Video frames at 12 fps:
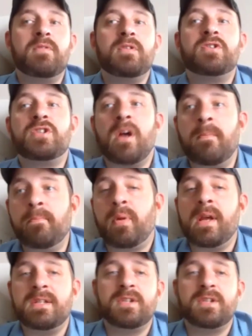Some
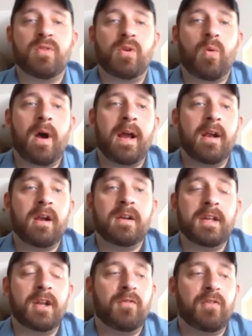places require,
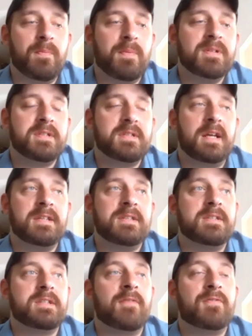for the business
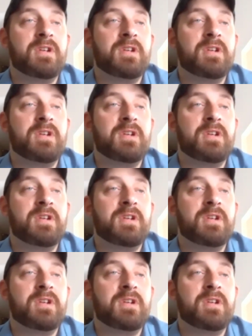license stuff,